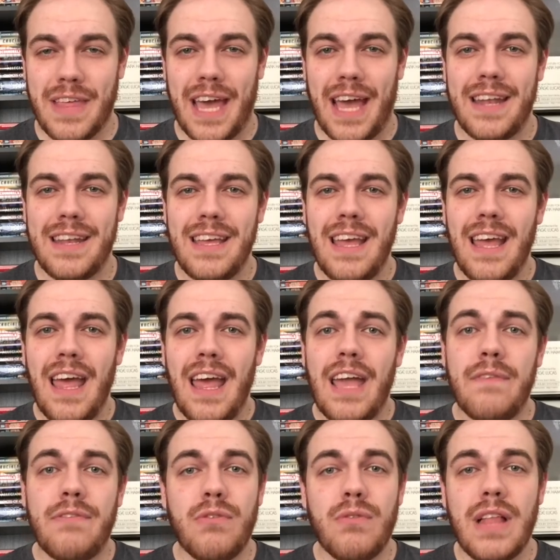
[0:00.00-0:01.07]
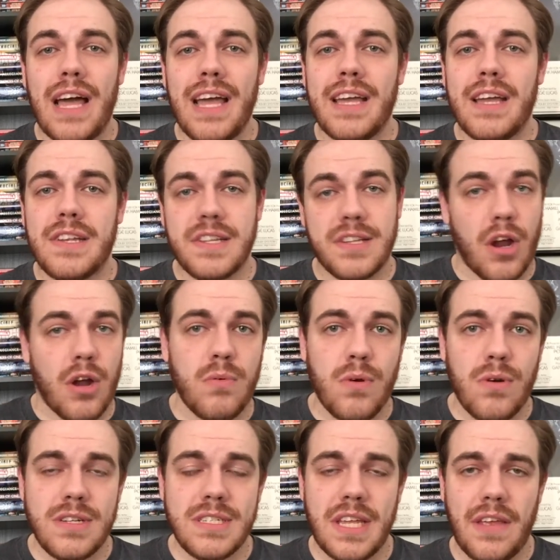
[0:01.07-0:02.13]
that. If you like Star
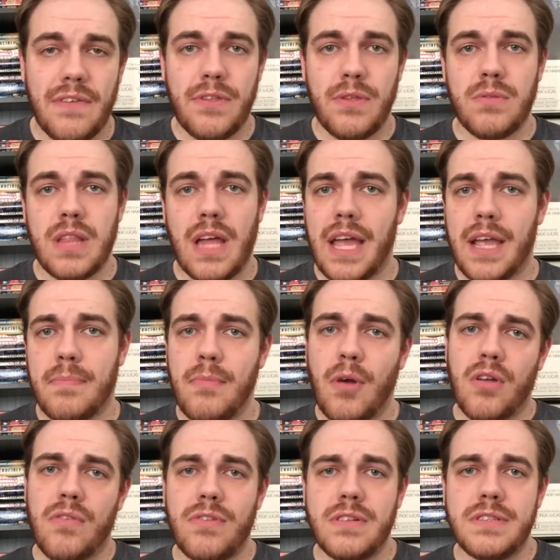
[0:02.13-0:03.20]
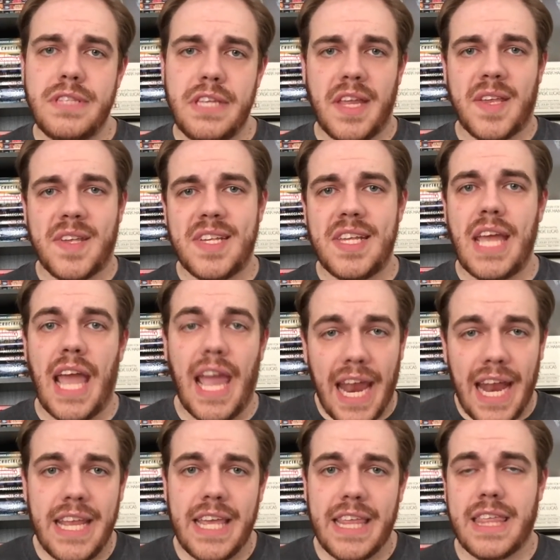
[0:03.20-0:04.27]
Wars, if you like Marvel, DC,
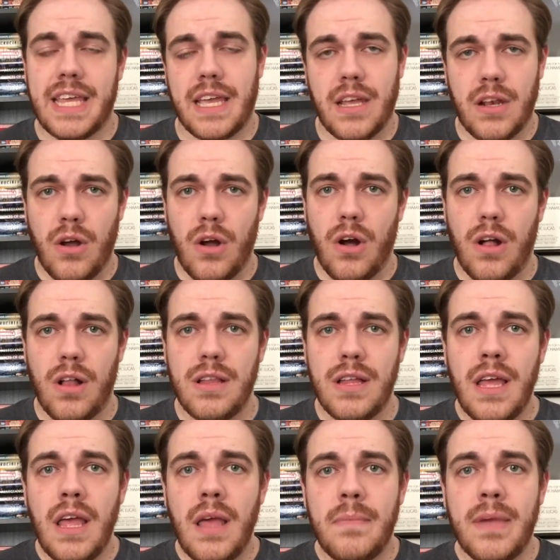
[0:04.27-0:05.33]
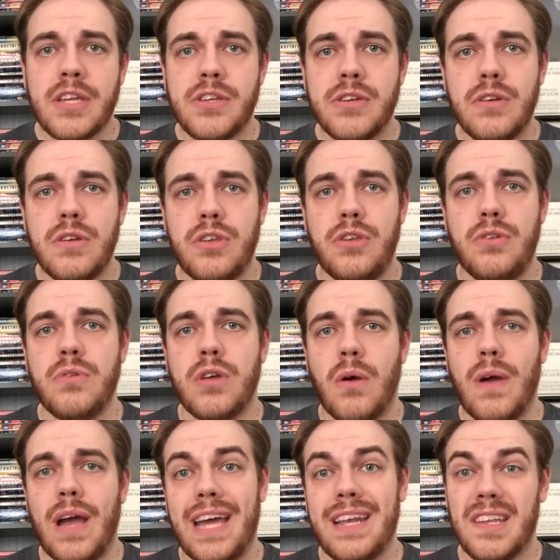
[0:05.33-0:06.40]
anything at all, make sure you
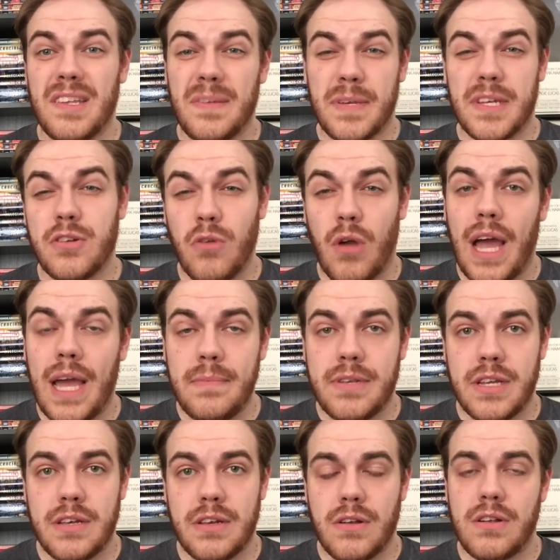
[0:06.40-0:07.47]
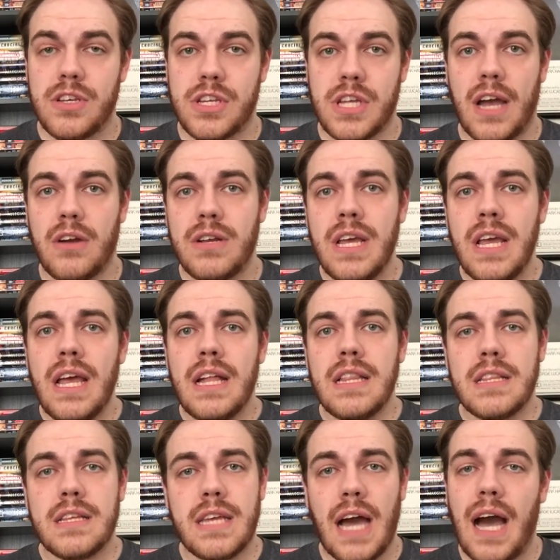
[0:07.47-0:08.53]
go ahead and subscribe to nerdSHOUT.
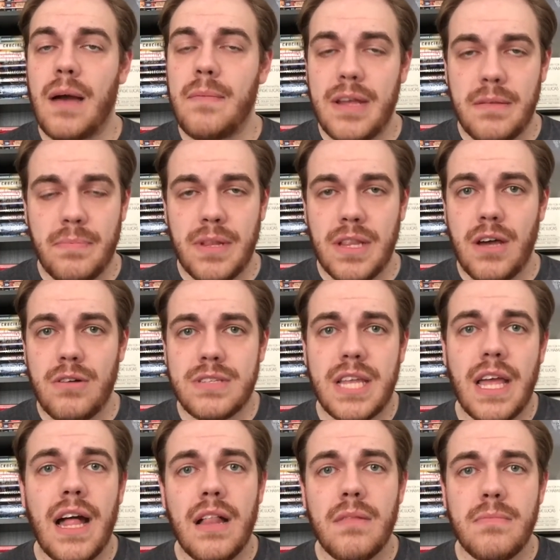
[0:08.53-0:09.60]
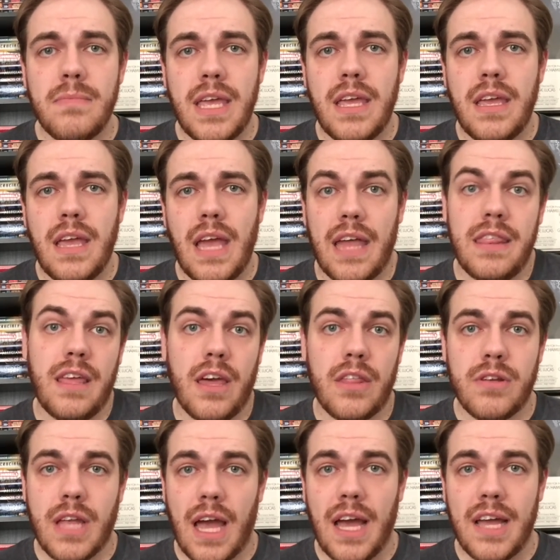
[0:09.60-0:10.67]
Comment below. Tell me and the
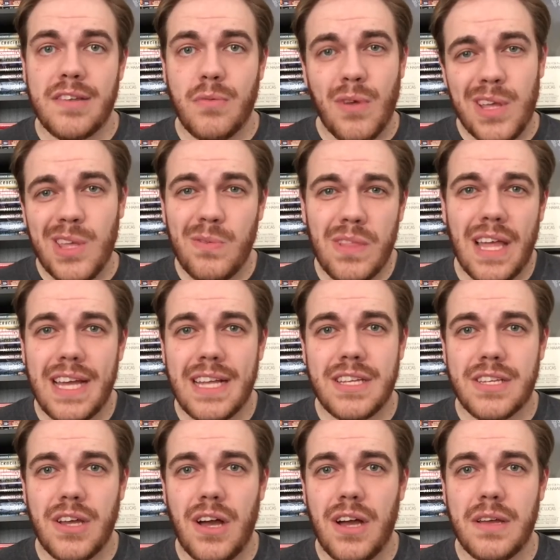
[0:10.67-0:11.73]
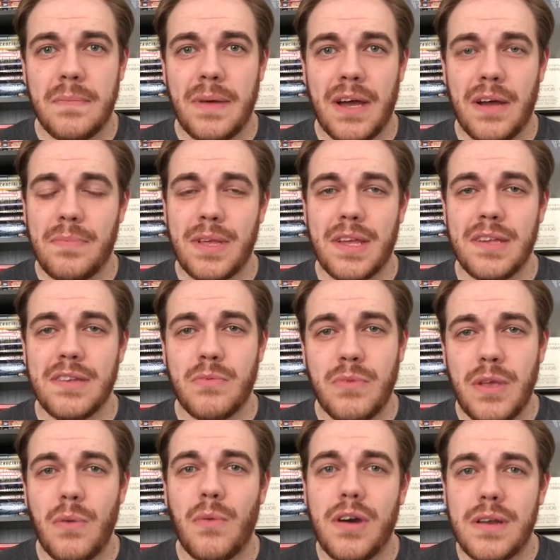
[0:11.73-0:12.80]
other guys what you'd like to talk about, because
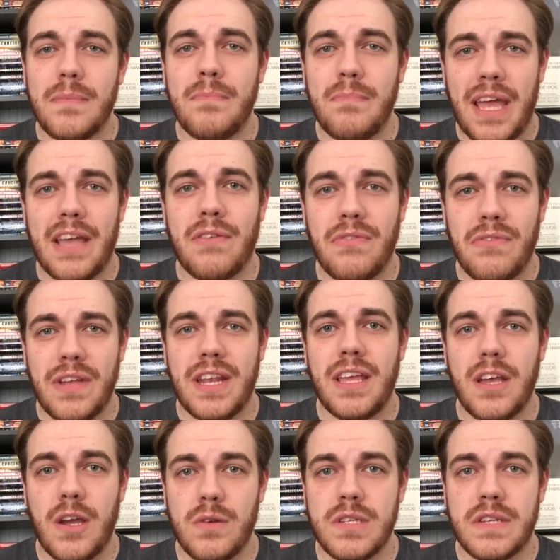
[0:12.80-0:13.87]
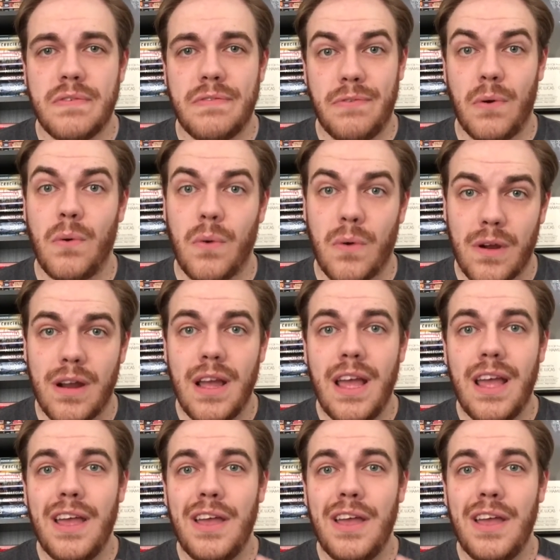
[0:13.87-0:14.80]
we want to make videos for